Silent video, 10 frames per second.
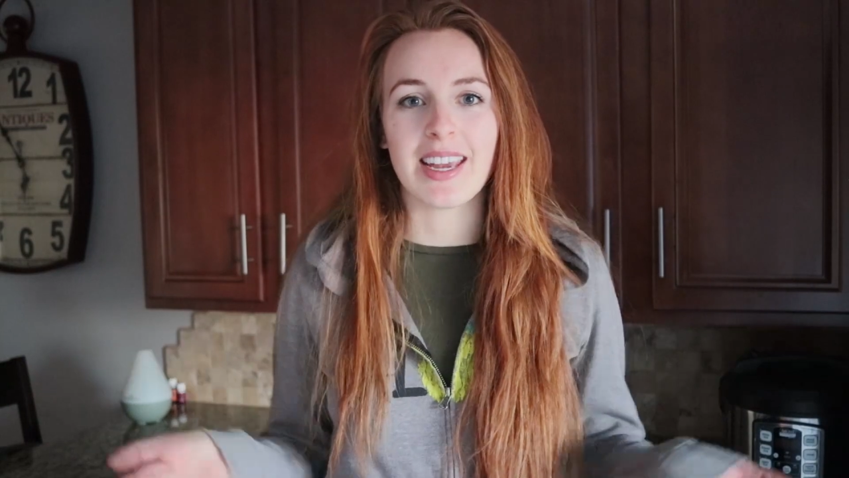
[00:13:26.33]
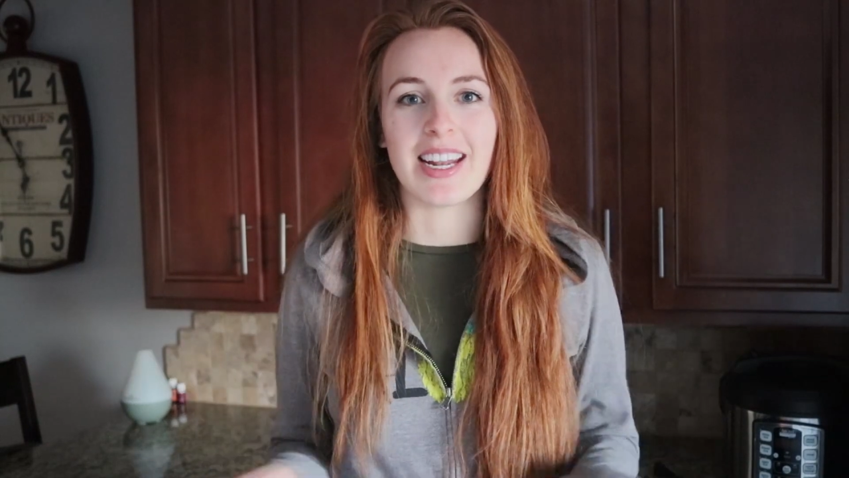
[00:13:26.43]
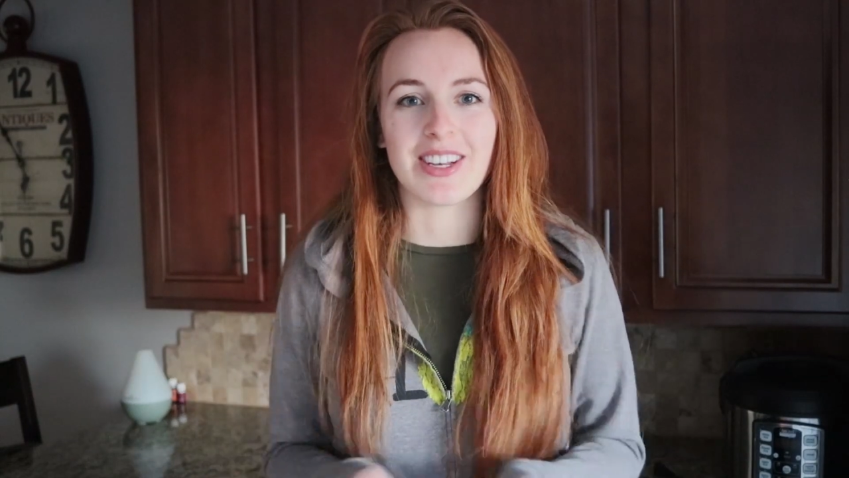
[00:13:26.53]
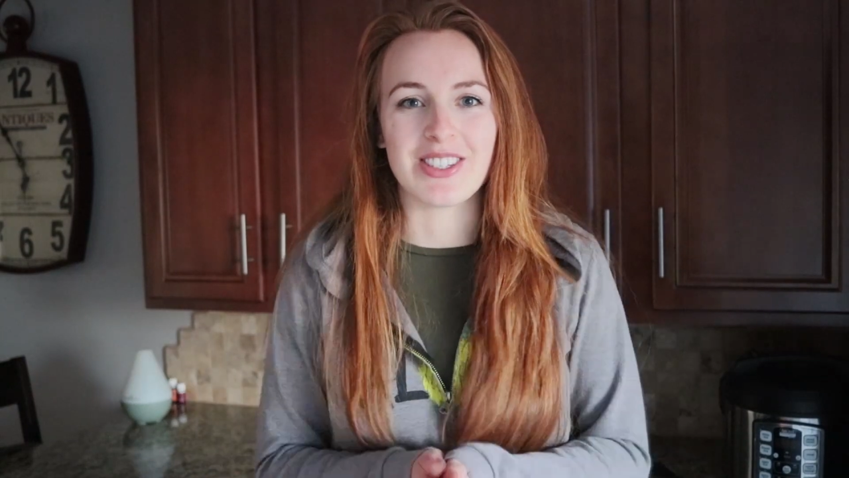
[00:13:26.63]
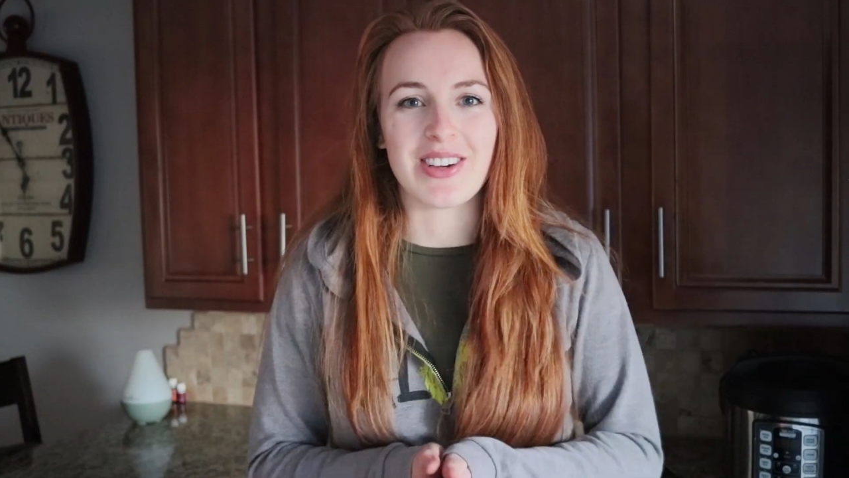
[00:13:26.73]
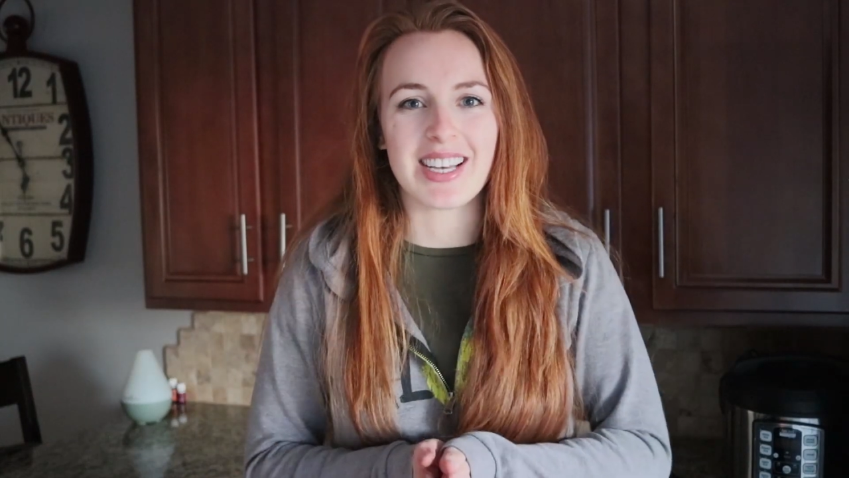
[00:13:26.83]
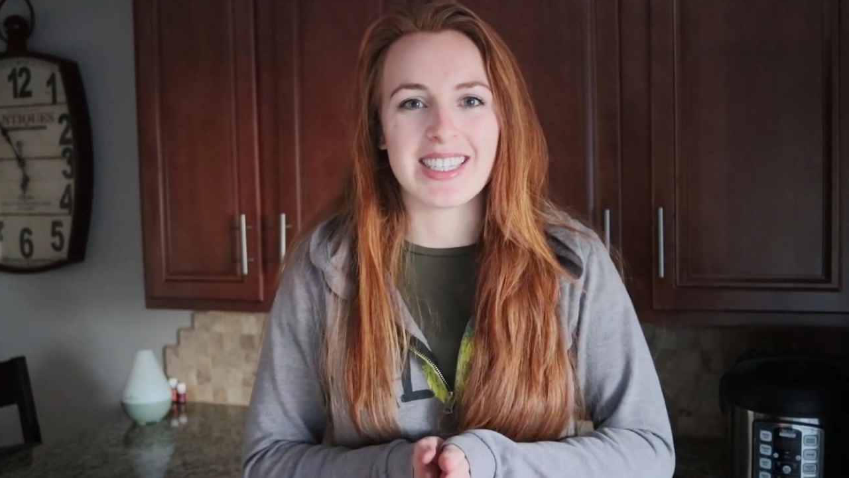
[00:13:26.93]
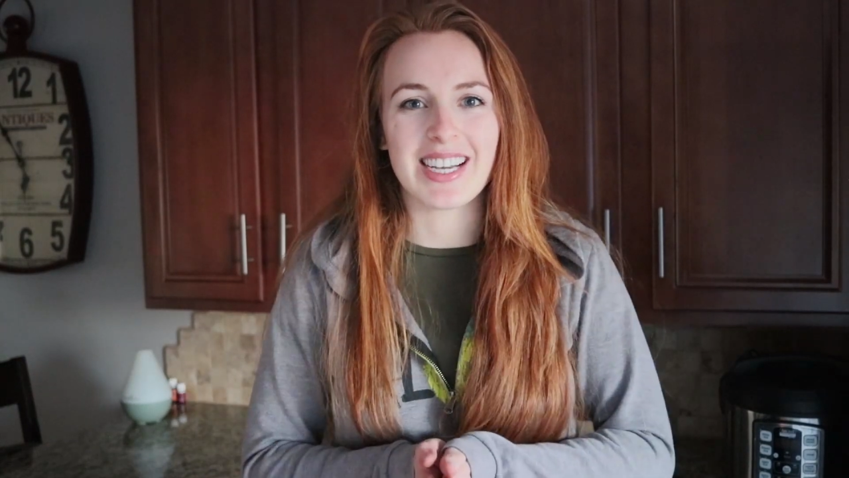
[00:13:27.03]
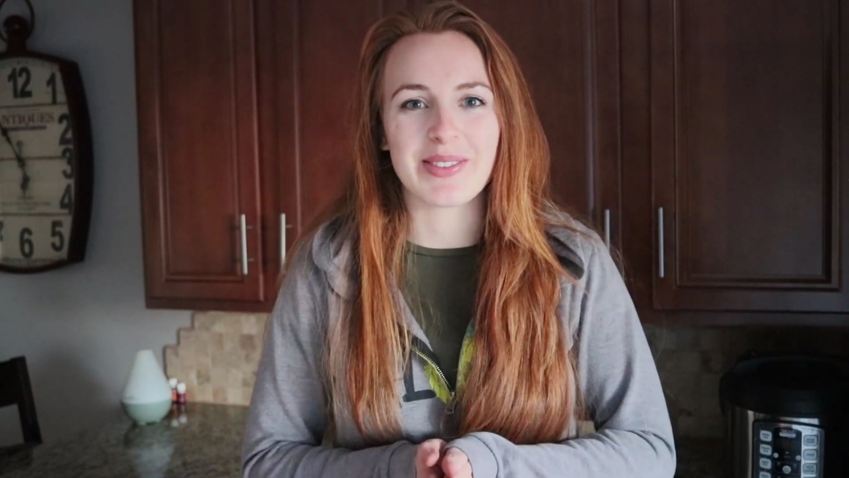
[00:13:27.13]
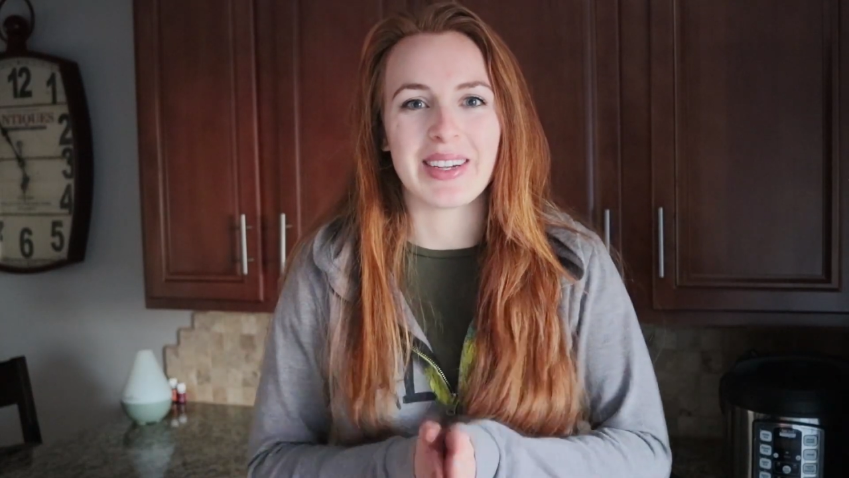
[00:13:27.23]
and I'll see you guys
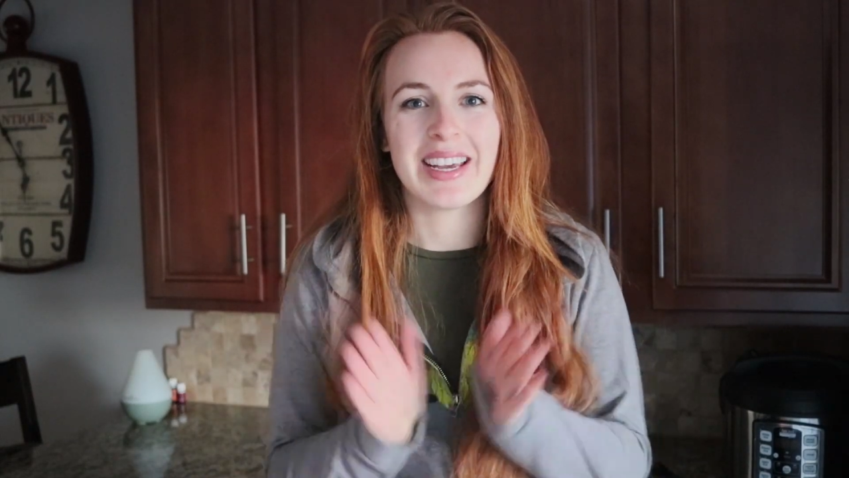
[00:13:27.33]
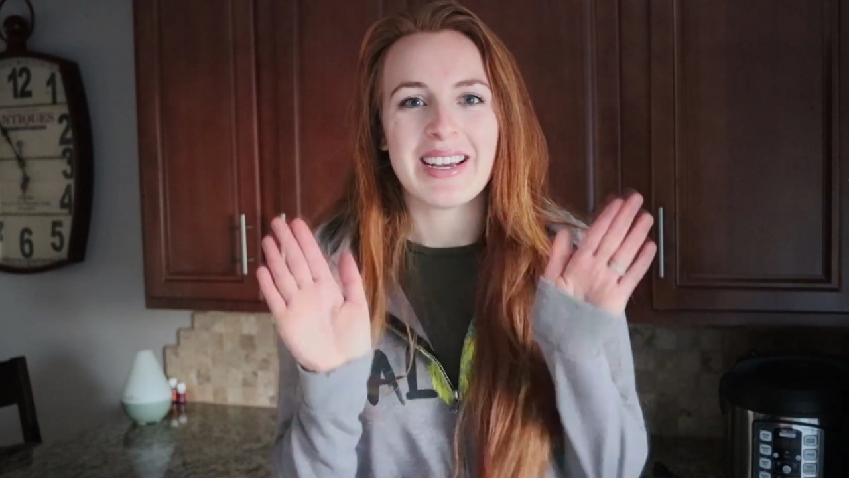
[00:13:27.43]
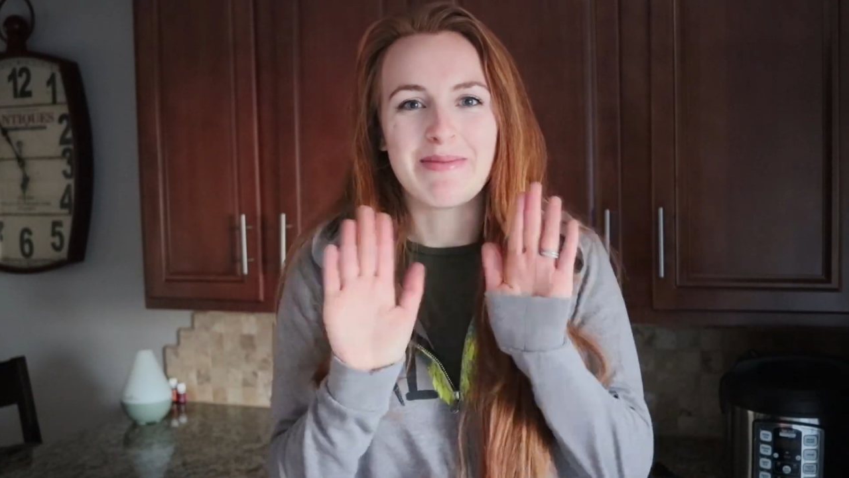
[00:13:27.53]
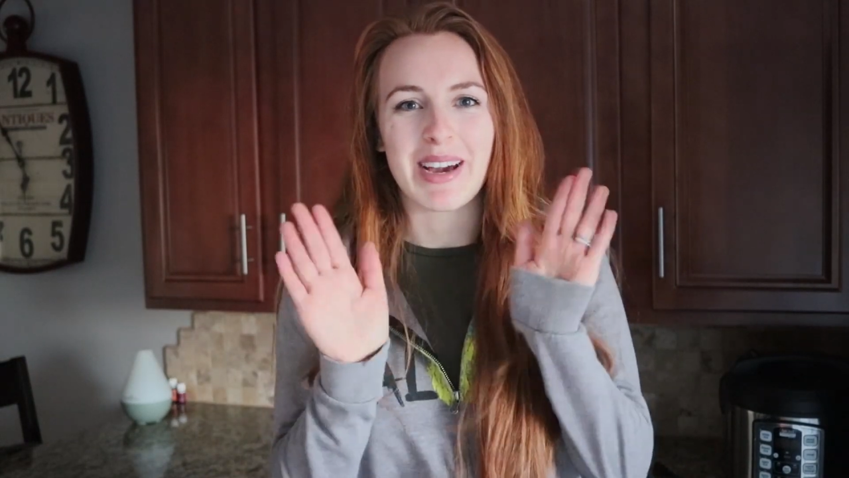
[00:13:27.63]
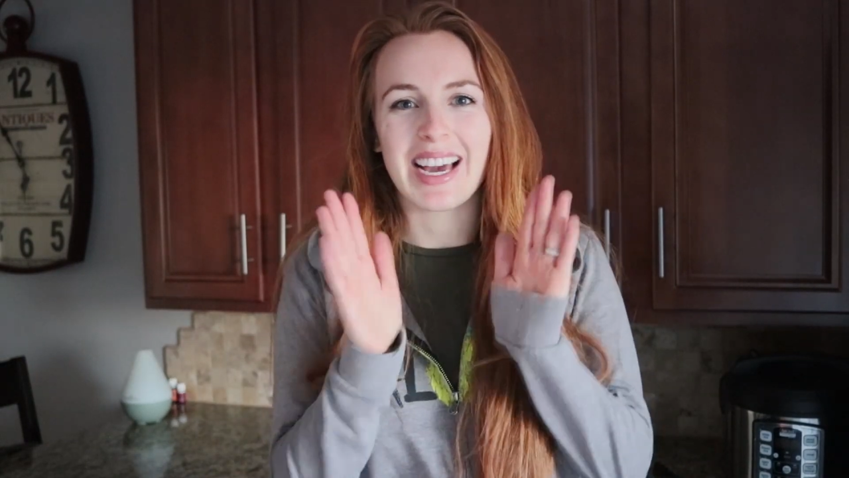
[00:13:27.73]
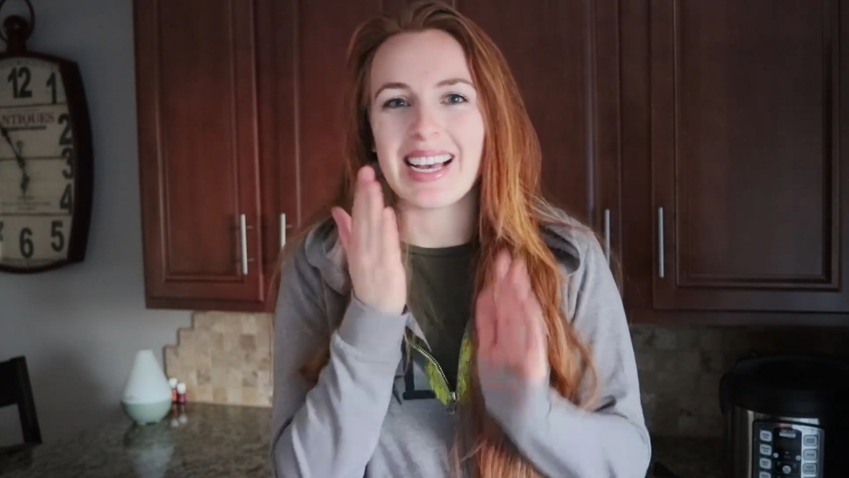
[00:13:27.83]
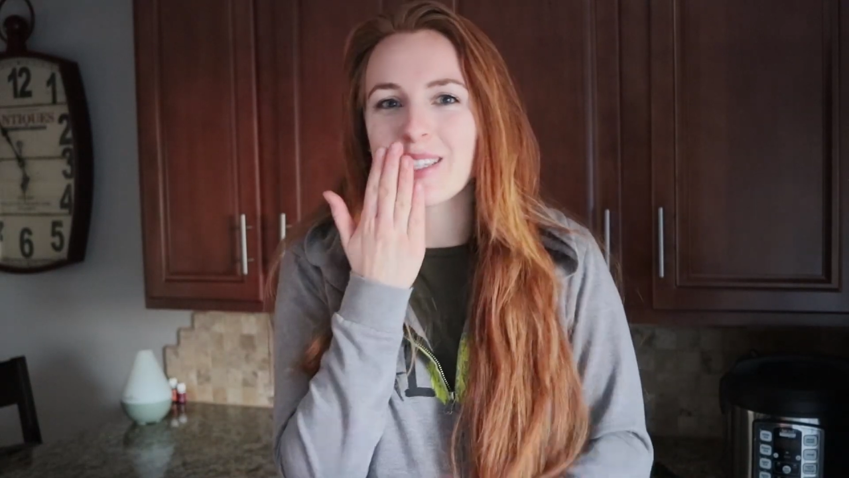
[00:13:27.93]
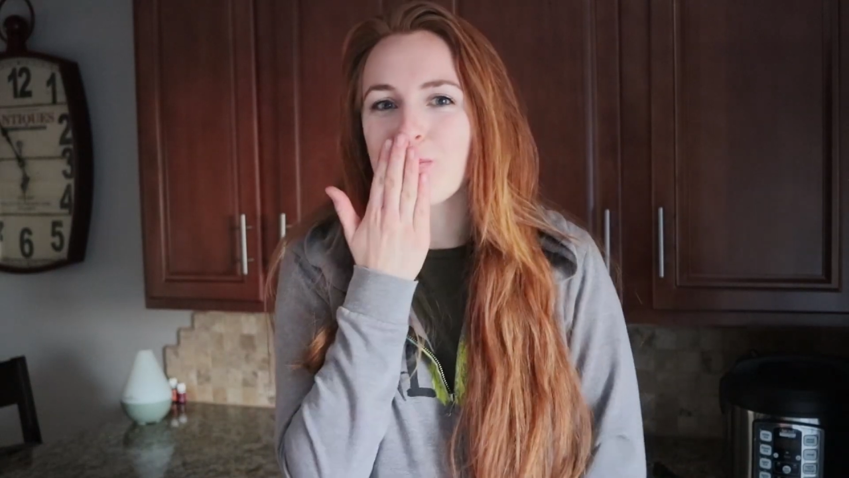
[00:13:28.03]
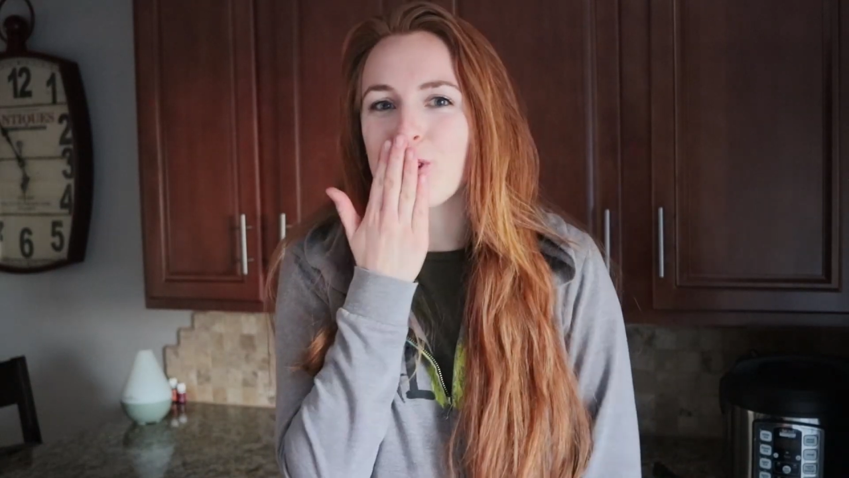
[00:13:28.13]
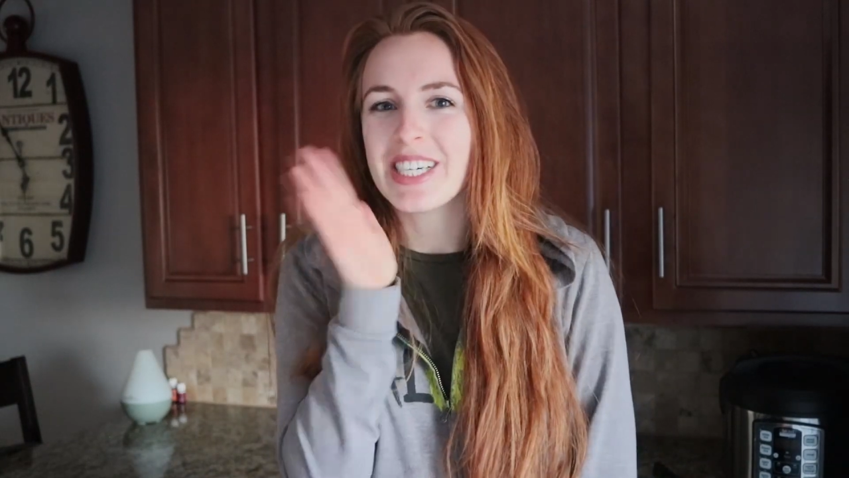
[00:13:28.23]
in the next one. Bye,
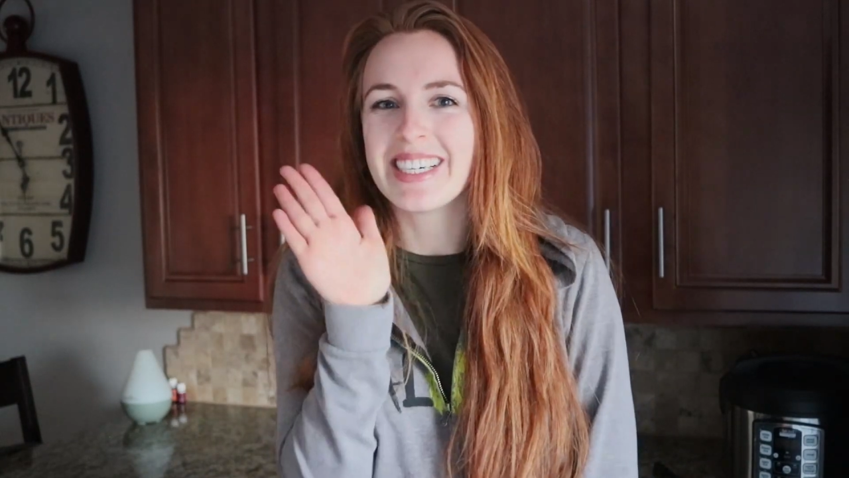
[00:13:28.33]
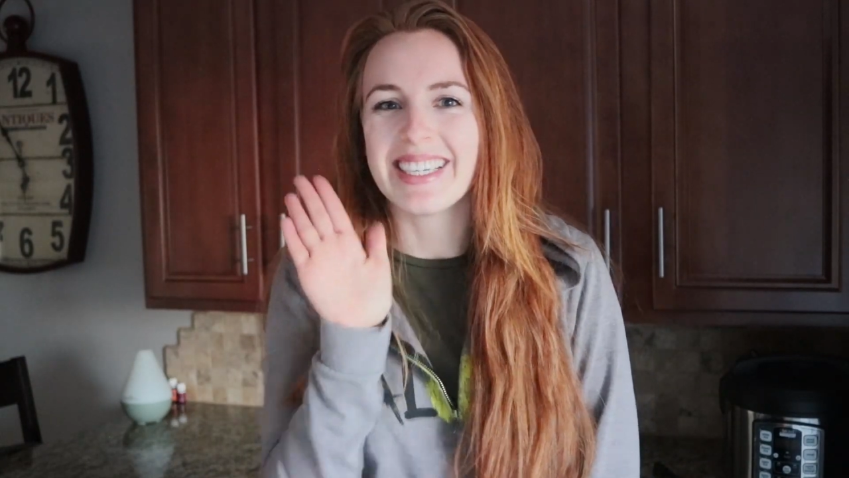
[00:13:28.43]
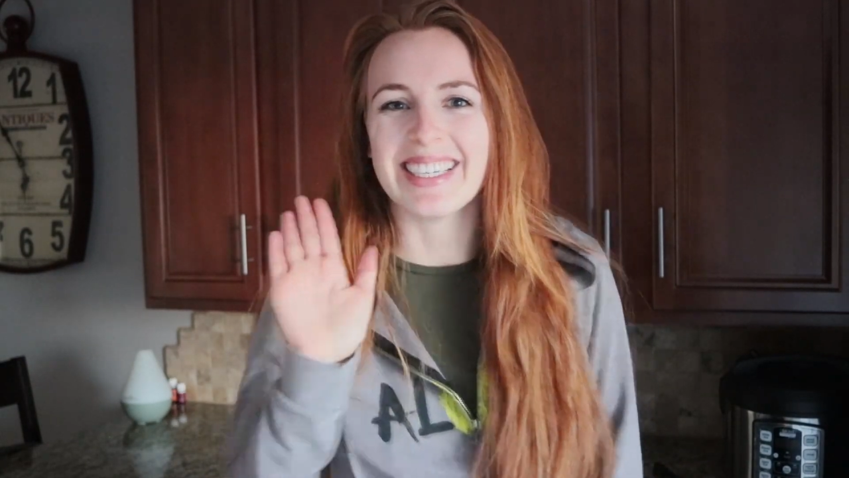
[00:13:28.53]
guys.